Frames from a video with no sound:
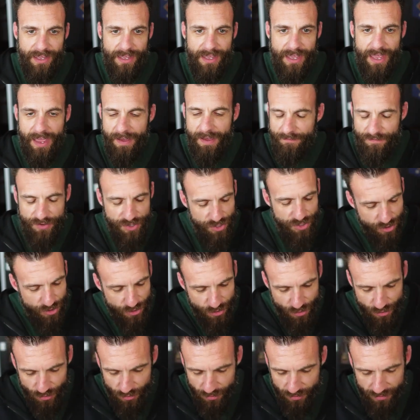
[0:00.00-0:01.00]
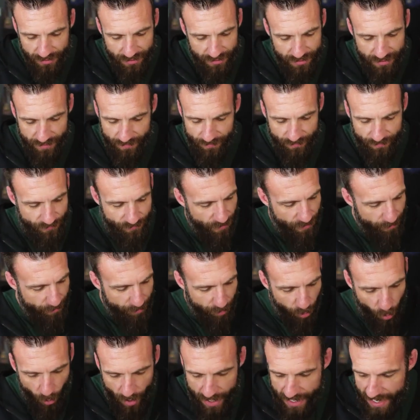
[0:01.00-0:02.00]
If you, from
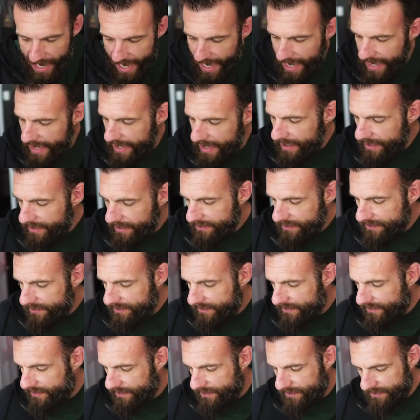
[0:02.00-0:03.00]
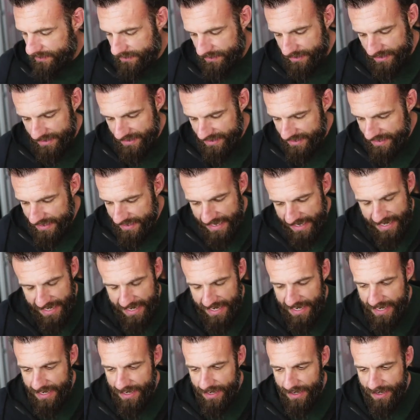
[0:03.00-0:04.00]
point A to
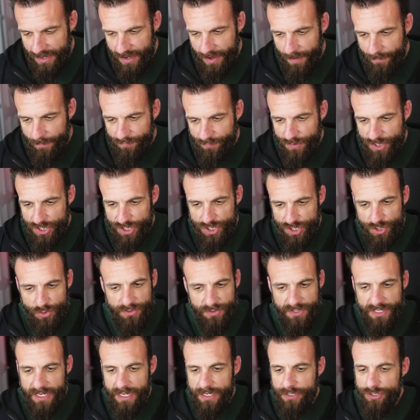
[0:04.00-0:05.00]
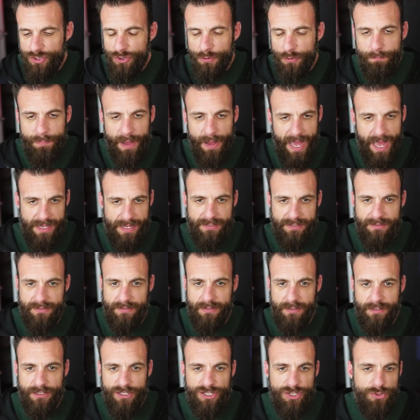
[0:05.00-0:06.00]
Z, you did your
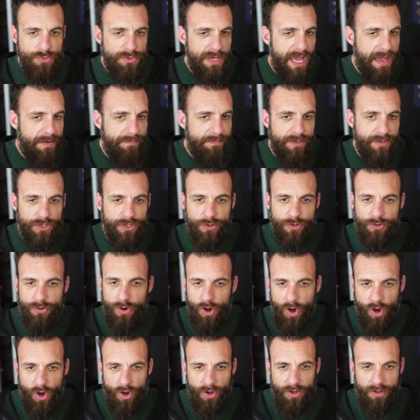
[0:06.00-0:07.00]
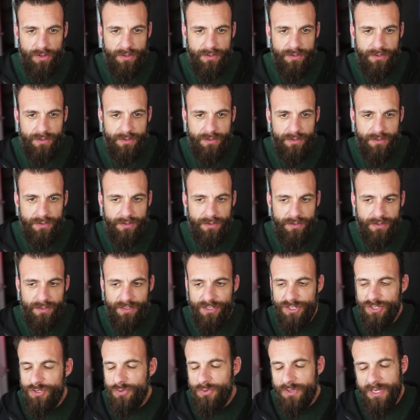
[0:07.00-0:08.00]
best, you gave it your all.
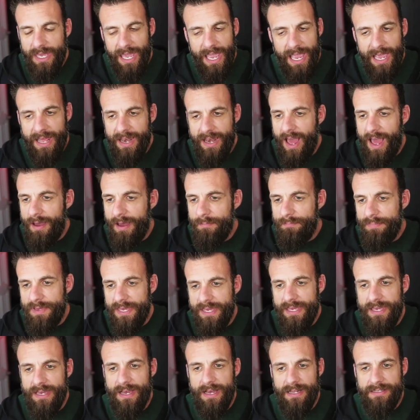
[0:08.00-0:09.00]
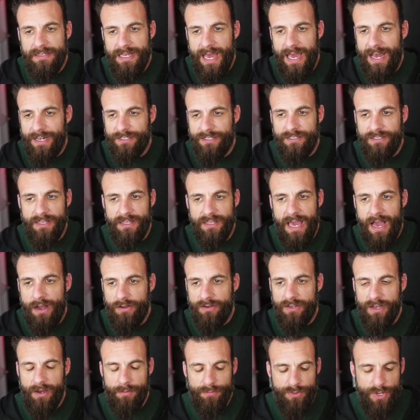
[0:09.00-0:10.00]
You cannot be attached to the
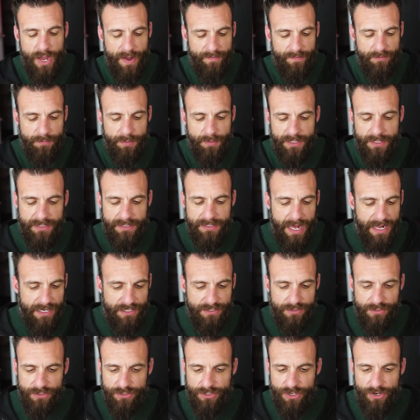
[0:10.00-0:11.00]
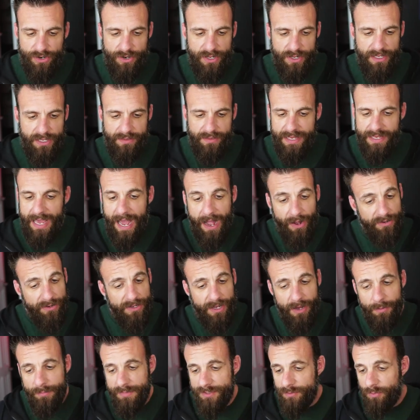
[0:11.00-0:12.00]
outcome. You have to be attached to the journey. The
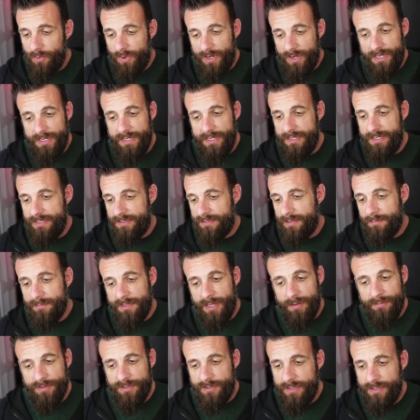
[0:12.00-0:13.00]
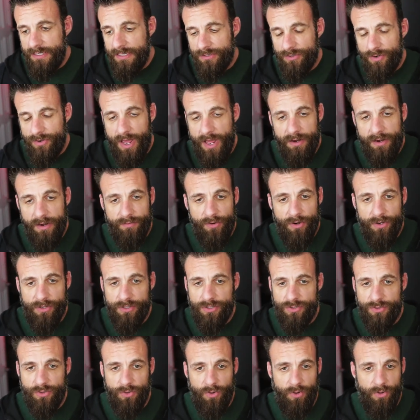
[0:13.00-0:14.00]
outcome is what it is. Sometimes things are out of our
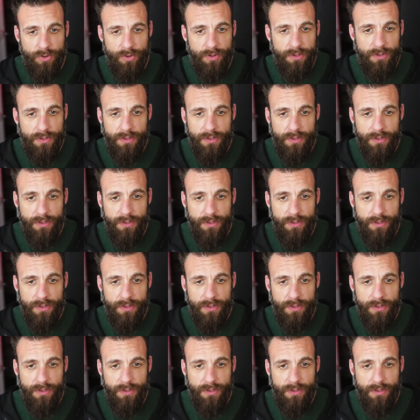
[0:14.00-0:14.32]
control.